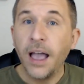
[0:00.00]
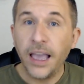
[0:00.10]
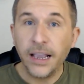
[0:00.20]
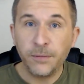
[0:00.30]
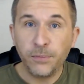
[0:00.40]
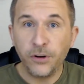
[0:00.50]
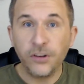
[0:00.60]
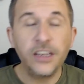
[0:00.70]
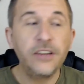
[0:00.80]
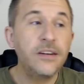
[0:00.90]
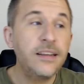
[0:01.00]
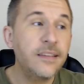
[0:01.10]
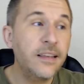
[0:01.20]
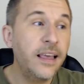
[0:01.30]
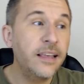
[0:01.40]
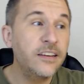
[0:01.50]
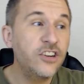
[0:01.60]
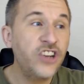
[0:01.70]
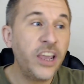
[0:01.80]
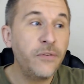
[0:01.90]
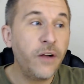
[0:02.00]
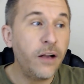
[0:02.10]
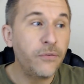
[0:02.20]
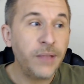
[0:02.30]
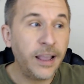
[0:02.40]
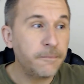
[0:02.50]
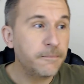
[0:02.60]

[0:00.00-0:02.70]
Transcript: I got boring. I need to at least shave off, like,